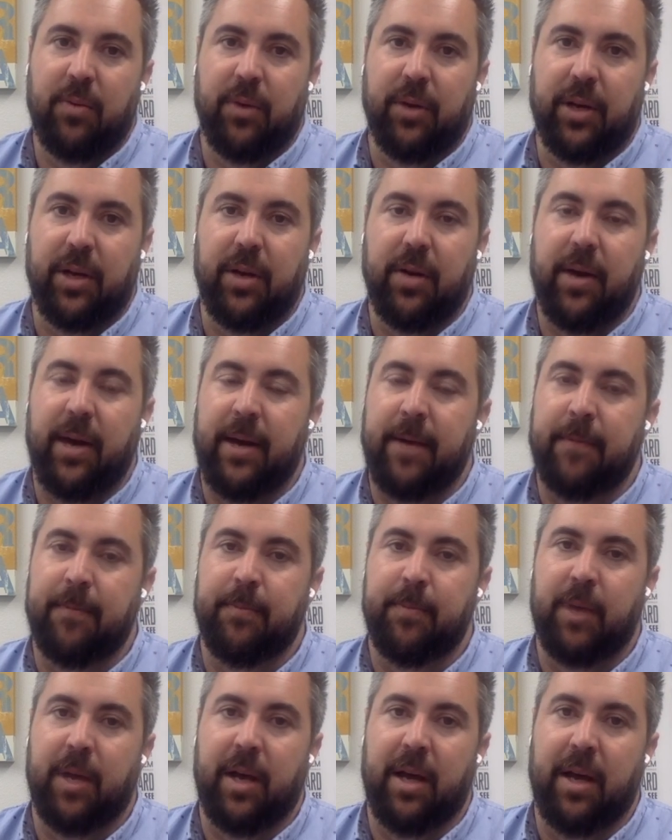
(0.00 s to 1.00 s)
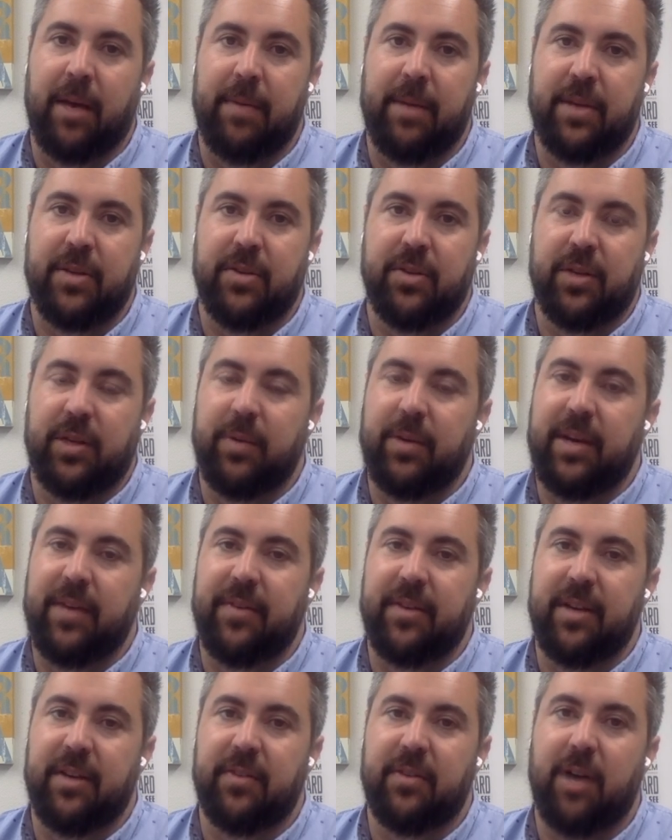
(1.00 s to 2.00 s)
We're going to go ahead and uh, make sure that we
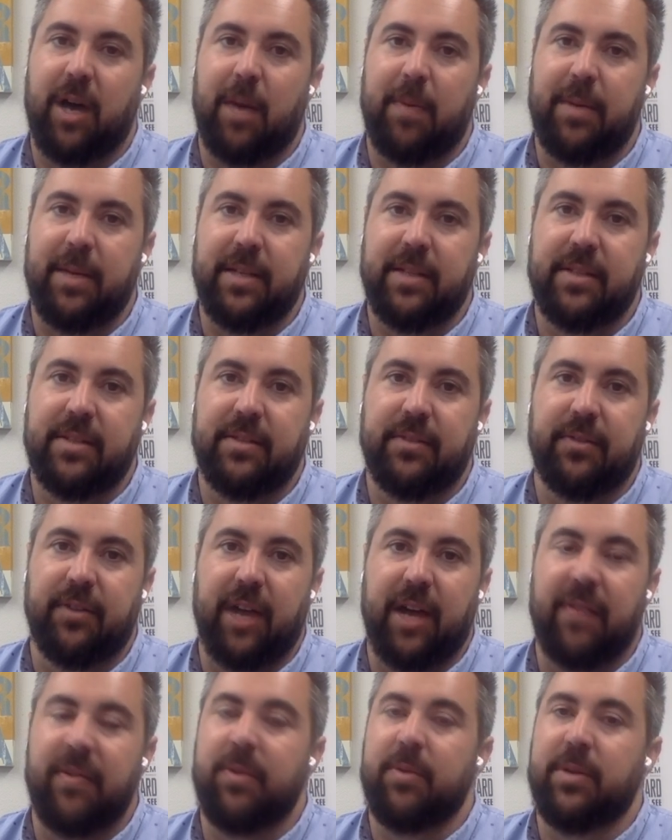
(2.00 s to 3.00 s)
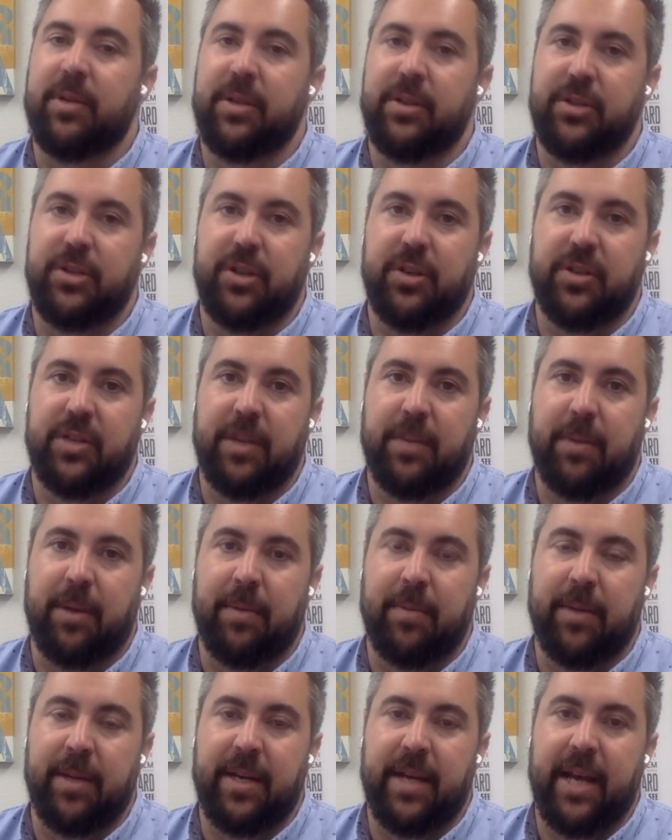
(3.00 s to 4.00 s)
have enough copies for everyone who shows up
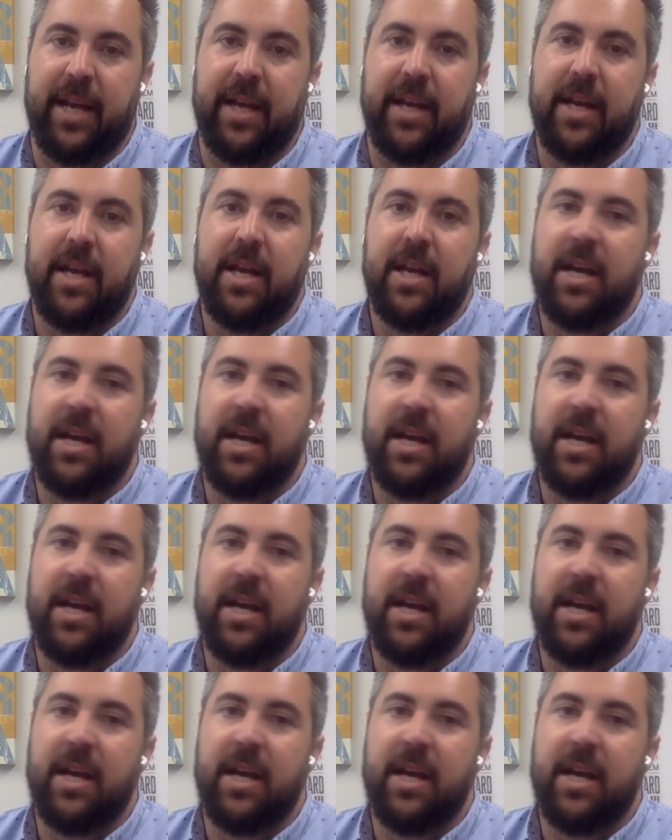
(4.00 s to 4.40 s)
on Monday,